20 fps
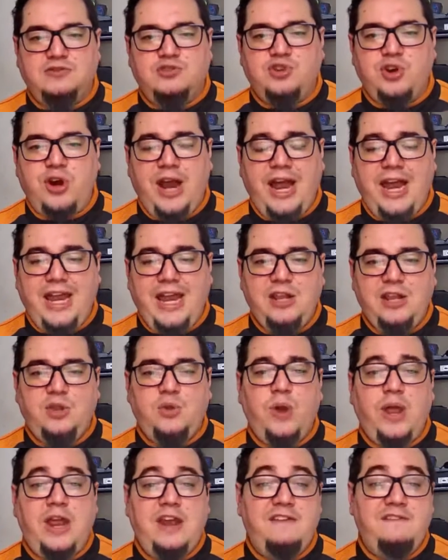trying
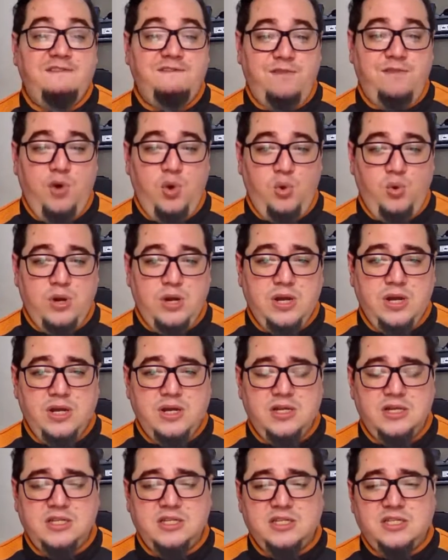to invoke
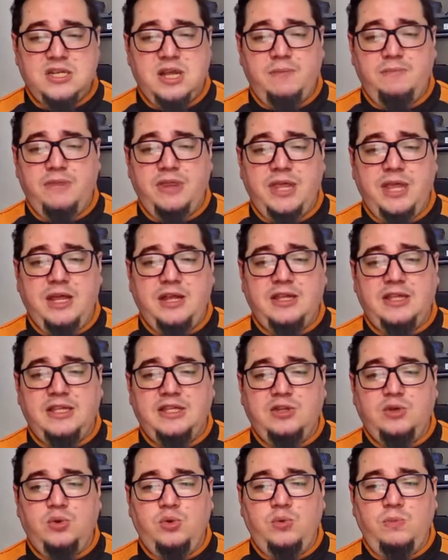something
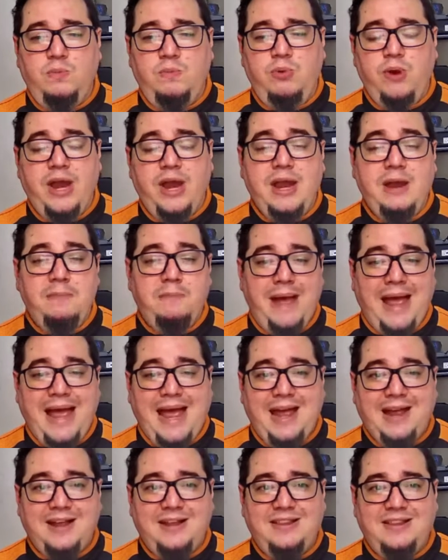to bring
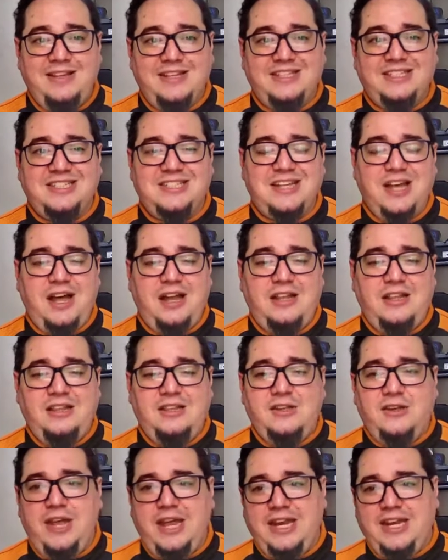back the sun
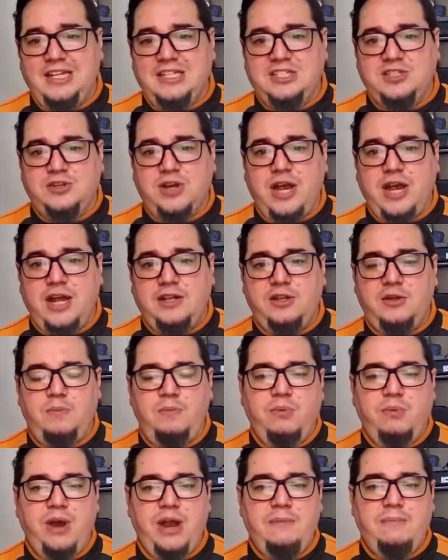to Innistrad, to
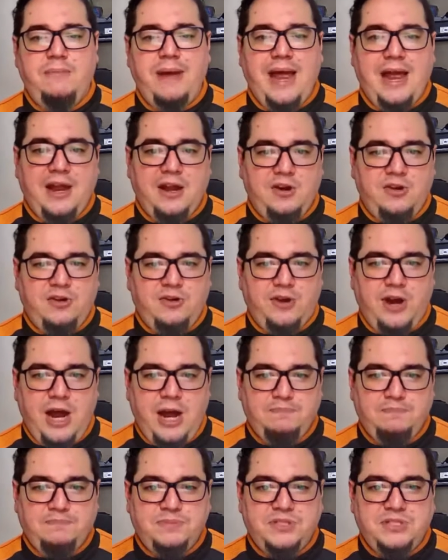bring back
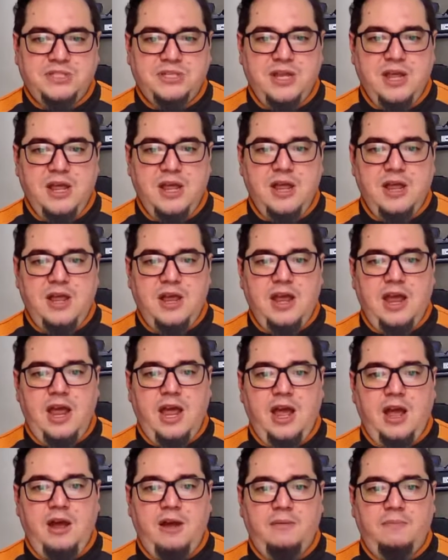crops,
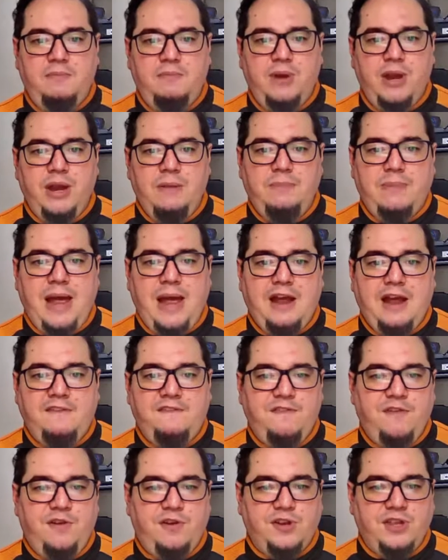bring back
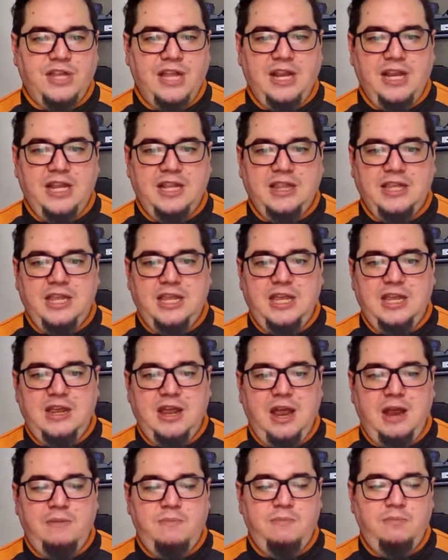
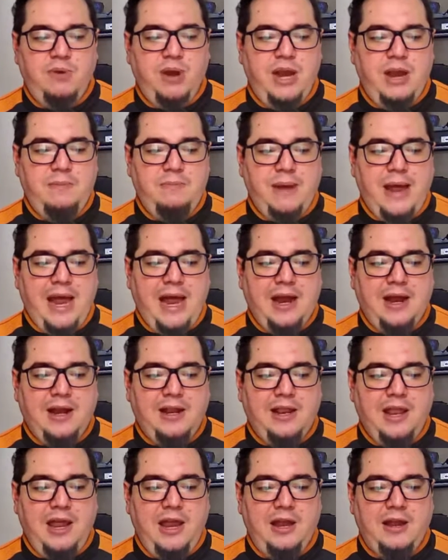fertility, and bring back
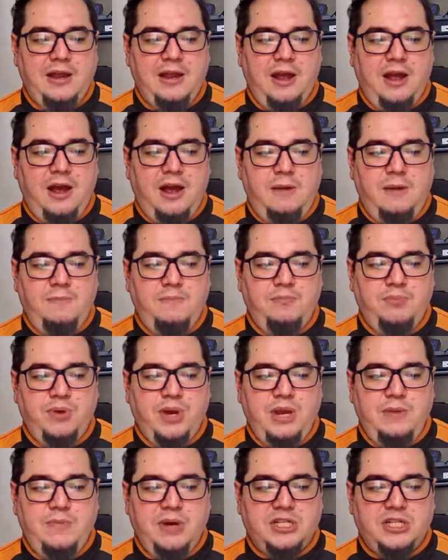like pretty